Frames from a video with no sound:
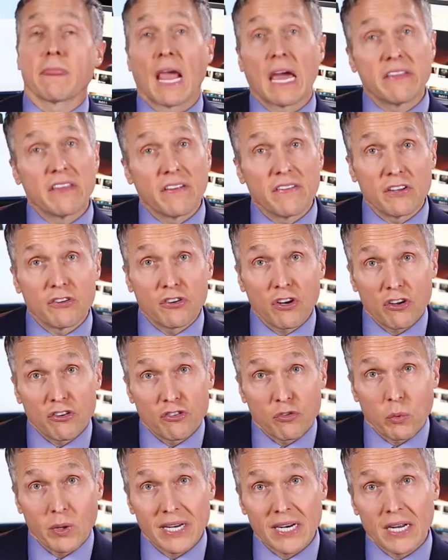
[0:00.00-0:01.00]
And then the
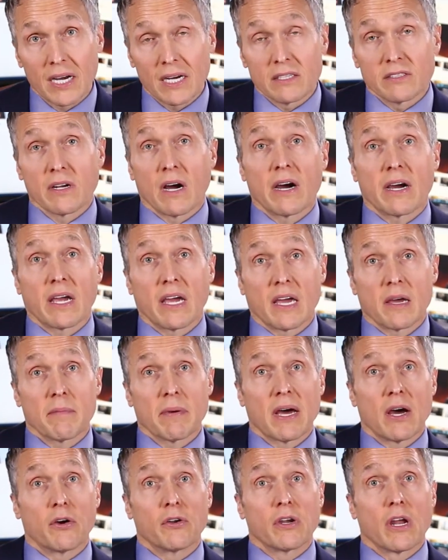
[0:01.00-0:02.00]
judge went on talking
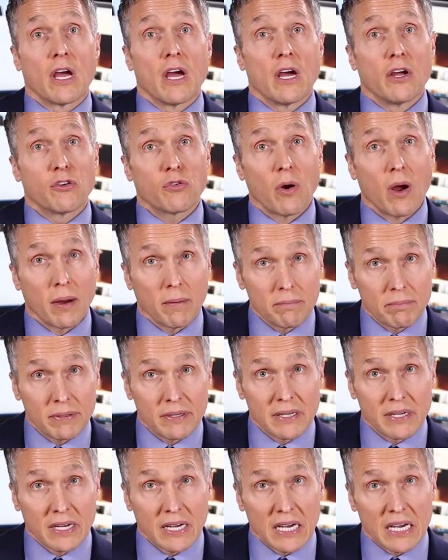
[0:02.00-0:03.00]
about Trump.
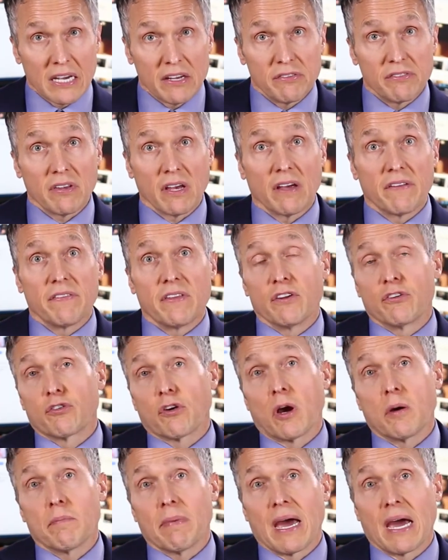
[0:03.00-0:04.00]
He said that
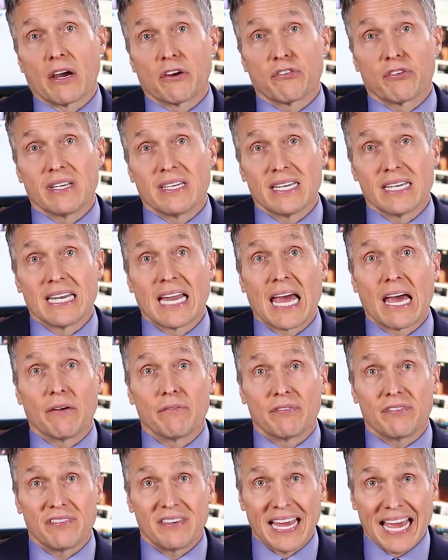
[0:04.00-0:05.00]
Trump actually didn't
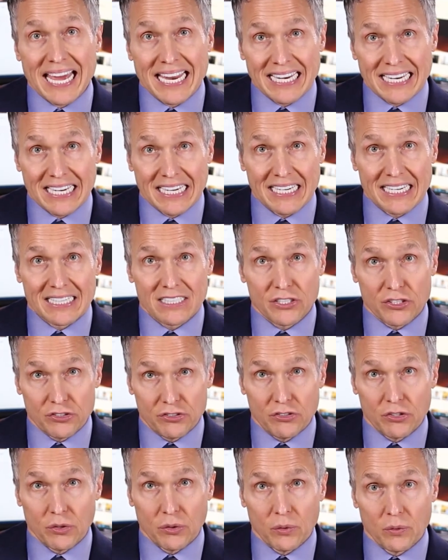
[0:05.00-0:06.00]
have standing to
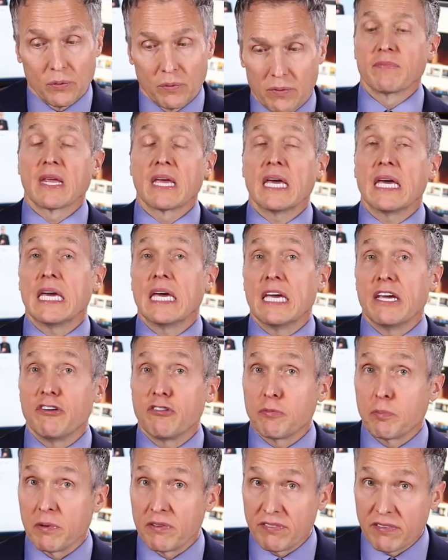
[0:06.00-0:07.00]
sue. He
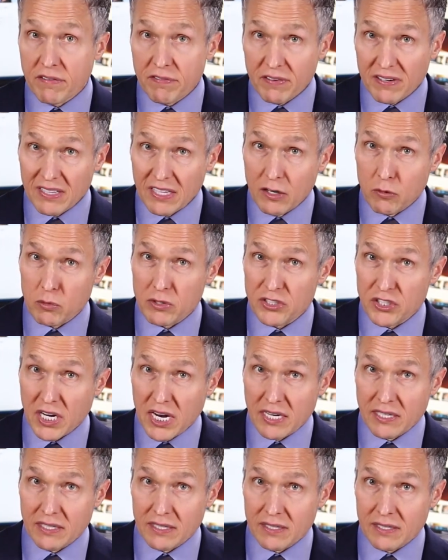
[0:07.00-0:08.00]
specifically
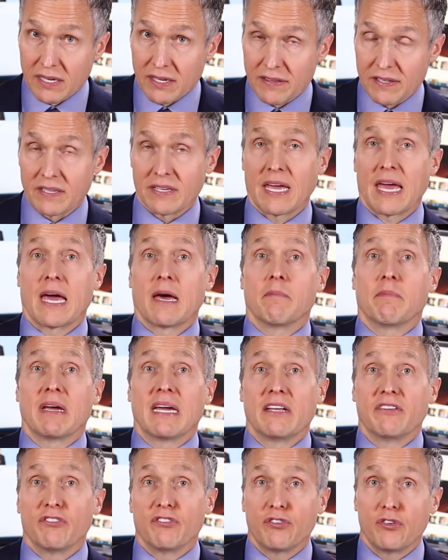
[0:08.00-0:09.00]
rejected the
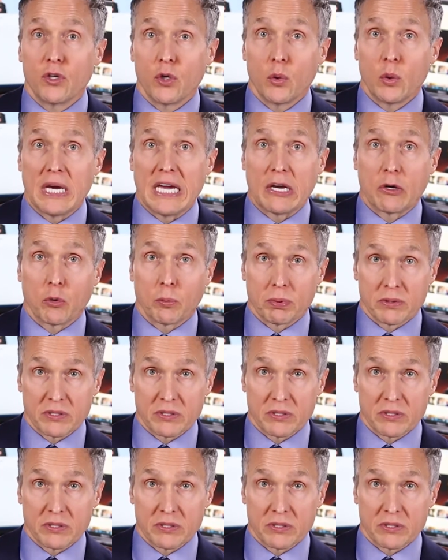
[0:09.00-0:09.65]
campaign's two equal